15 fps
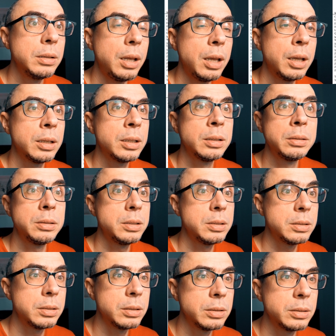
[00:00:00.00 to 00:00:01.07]
and
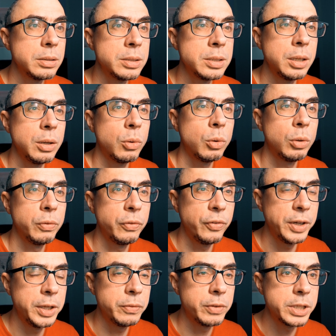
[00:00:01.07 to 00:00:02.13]
they all
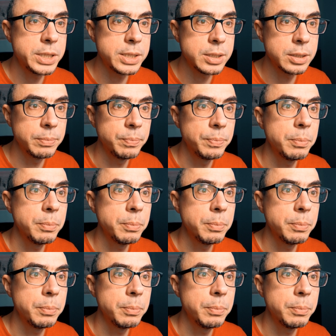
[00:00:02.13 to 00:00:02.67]
favors